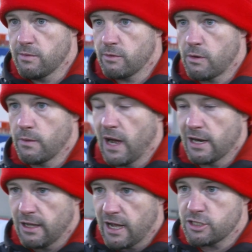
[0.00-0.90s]
When we
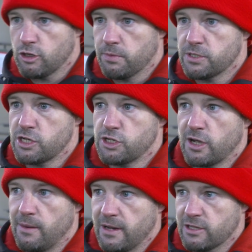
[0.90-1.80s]
analyse the opposition
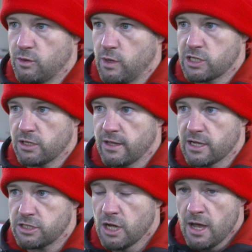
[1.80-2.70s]
coming into weeks like
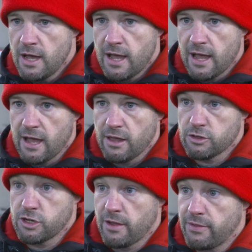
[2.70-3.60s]
this,
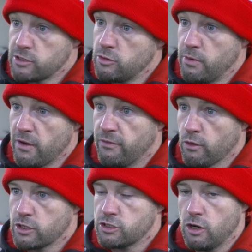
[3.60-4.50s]
there's certain things we put a
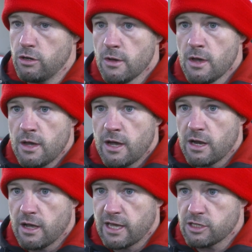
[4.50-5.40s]
focus on,
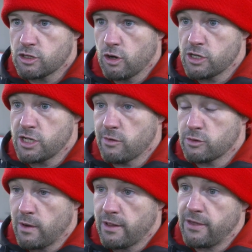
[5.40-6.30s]
and against Scottish that
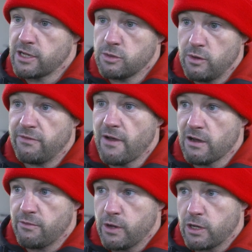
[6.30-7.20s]
was one of the things that we
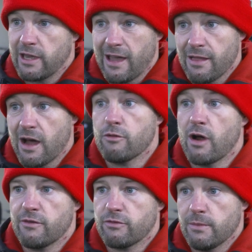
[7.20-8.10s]
felt if we could get that
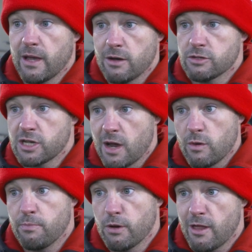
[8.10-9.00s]
right from the outset,
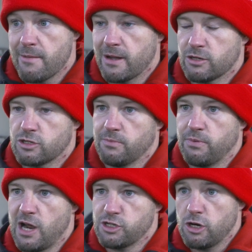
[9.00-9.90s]
we'd put them under some
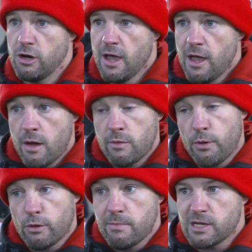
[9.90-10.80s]
pressure. And we
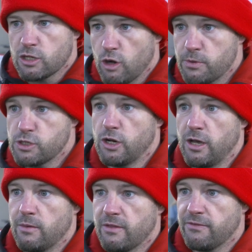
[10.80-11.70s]
probably missed an
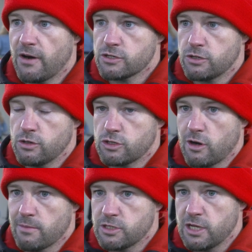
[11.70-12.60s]
opportunity with the first two
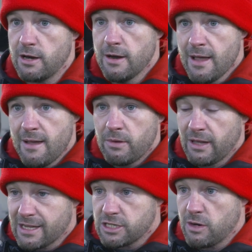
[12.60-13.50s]
scrums there, but
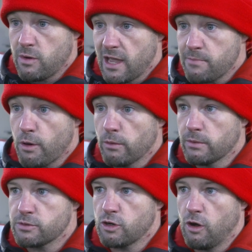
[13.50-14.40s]
like I say, we did
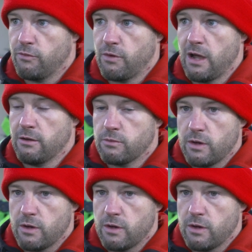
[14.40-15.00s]
problem solve well.